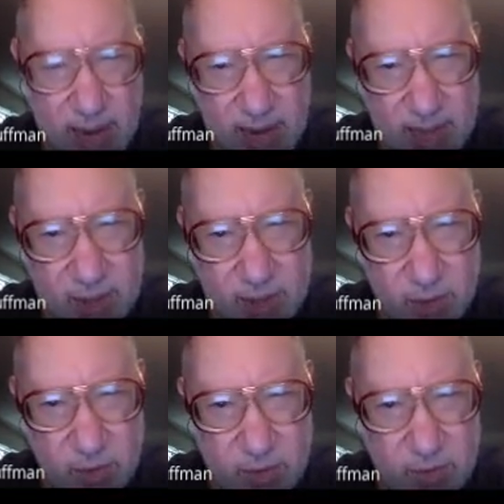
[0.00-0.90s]
And
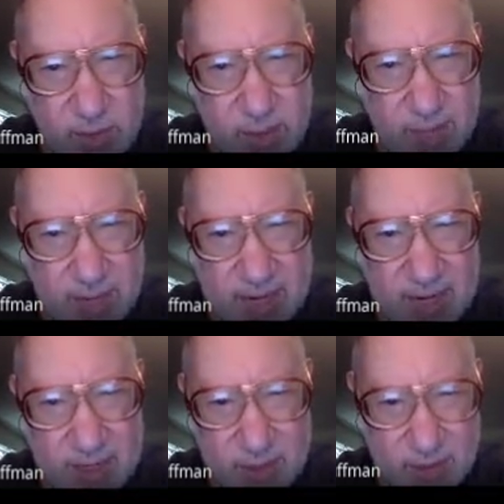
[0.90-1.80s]
so this was the
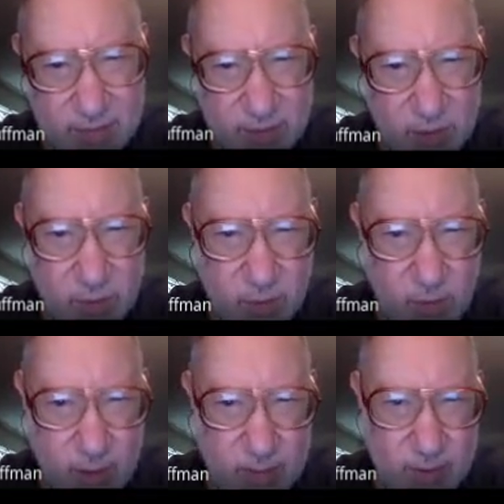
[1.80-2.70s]
beginnings of the loop
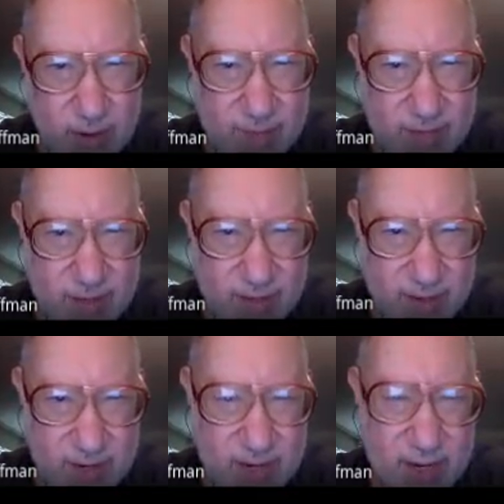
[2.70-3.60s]
quantum gravity
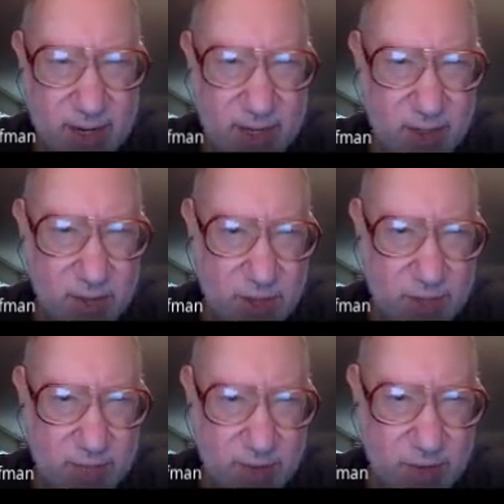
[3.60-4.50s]
theory,
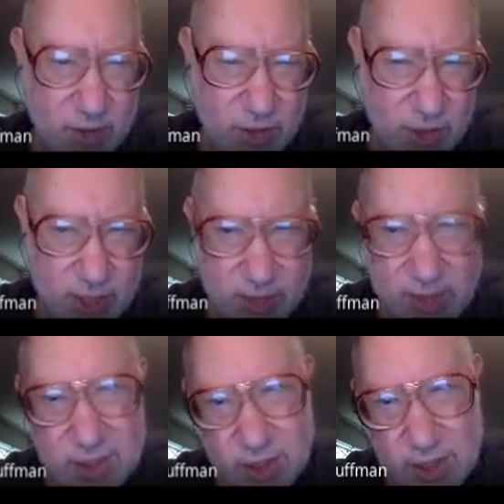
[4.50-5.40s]
using functional
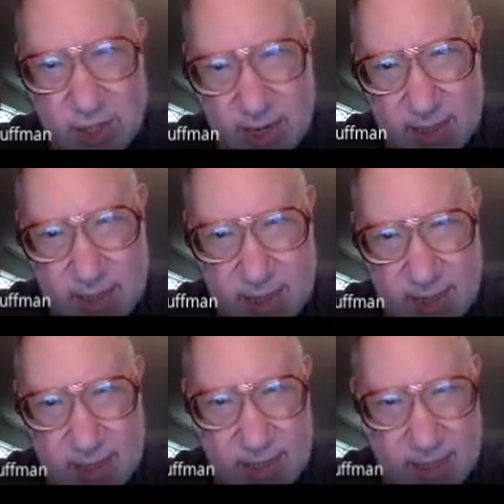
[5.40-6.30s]
integration and
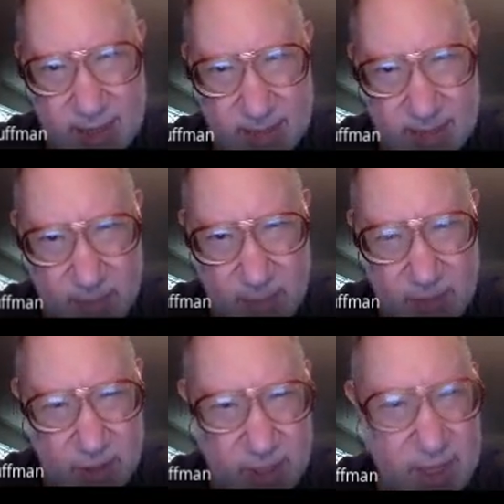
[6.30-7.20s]
connecting it
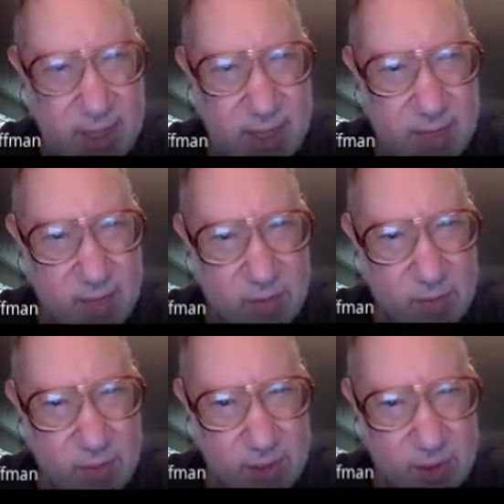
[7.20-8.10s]
partially with
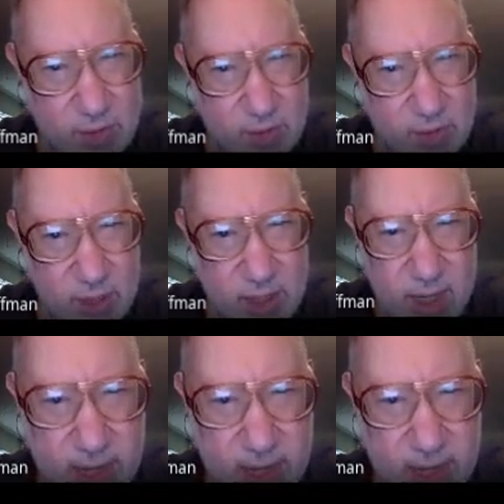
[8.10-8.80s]
Witan's work.